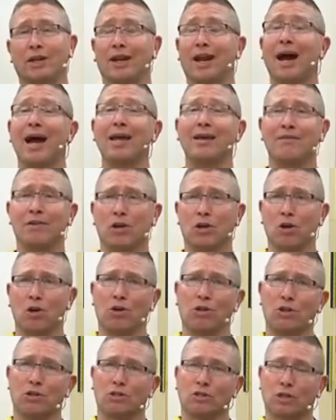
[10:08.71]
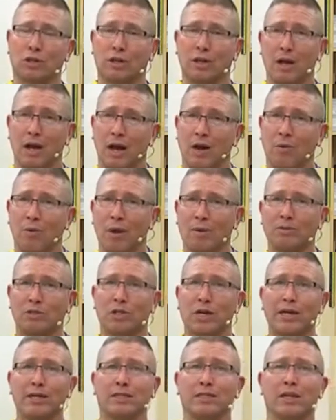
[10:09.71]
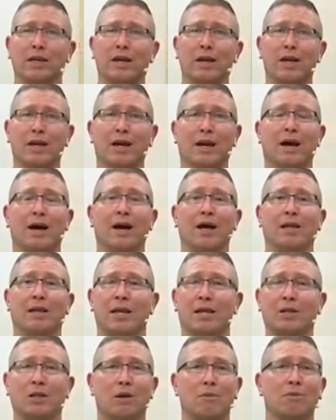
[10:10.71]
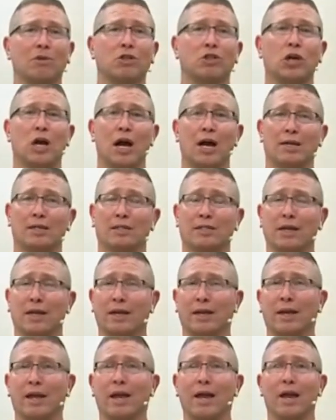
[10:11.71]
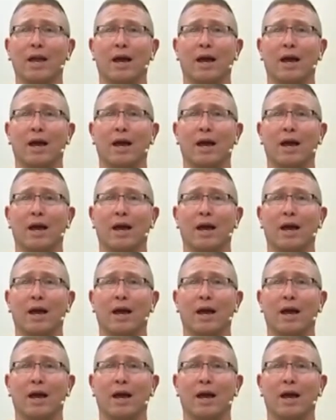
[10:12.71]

And I even go to those websites like Lumberjocks and